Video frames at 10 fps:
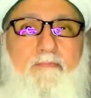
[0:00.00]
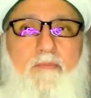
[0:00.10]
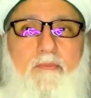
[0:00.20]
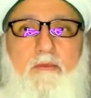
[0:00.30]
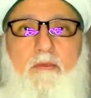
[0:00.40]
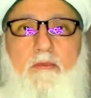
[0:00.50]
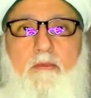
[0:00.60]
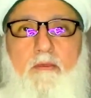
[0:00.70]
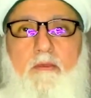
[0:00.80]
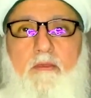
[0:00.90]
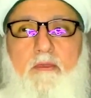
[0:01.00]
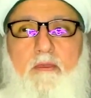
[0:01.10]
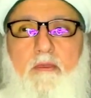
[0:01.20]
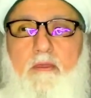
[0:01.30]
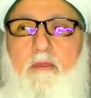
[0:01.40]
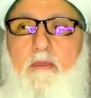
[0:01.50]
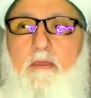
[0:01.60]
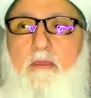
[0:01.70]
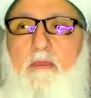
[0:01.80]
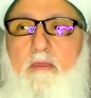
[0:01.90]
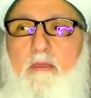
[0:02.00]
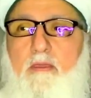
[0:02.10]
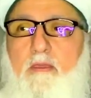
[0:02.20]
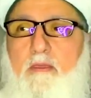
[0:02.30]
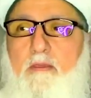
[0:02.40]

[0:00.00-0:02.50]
No one is speaking in this clip.